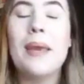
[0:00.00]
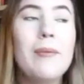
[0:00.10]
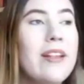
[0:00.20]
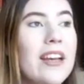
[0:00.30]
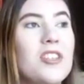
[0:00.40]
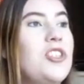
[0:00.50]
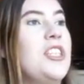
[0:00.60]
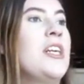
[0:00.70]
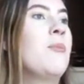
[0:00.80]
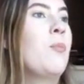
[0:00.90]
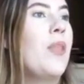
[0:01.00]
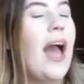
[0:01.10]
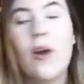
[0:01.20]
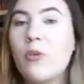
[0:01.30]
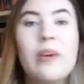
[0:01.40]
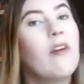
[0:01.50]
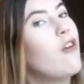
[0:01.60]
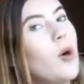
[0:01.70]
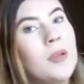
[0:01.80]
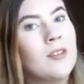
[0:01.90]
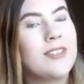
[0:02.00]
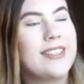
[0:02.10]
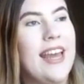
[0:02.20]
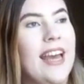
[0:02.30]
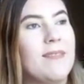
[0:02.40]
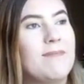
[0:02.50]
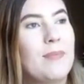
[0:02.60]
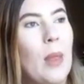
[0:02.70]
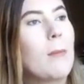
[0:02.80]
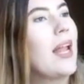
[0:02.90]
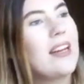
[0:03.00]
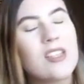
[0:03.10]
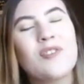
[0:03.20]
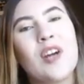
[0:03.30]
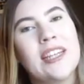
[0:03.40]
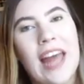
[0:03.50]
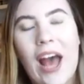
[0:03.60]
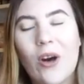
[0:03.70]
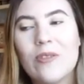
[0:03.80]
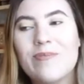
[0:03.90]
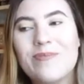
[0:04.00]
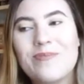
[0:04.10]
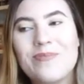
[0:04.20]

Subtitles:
Maybe next year I will be a full-blown stan, but as of right now,